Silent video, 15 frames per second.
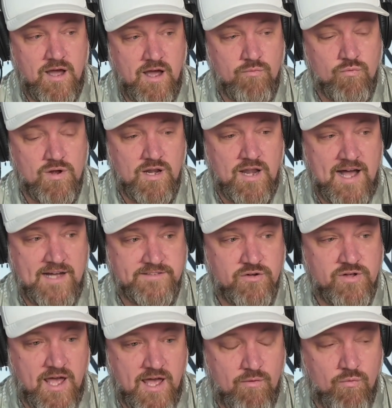realized,
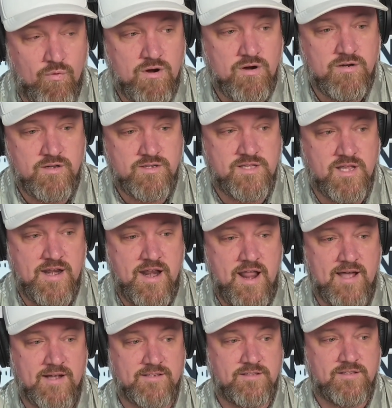okay, where is the
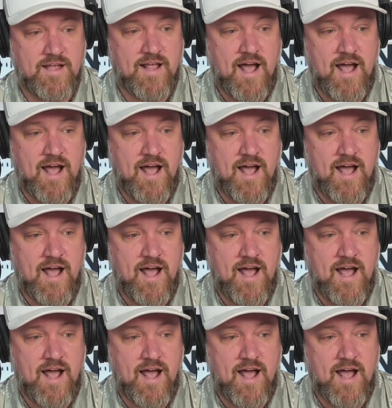next, like,